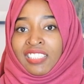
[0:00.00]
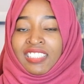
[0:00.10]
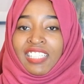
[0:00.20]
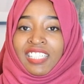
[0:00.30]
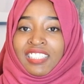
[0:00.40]
the
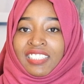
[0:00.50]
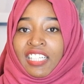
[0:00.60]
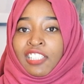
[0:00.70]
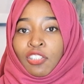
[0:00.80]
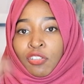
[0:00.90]
ceiling
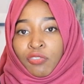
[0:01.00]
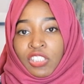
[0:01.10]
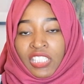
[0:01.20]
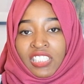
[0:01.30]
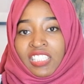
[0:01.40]
design sort of
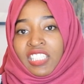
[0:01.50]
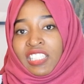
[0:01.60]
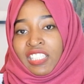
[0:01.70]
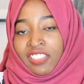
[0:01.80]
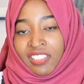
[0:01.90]
changing
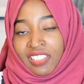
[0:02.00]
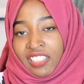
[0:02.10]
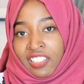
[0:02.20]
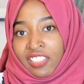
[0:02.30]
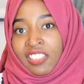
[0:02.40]
here and
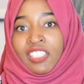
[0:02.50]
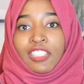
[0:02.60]
there.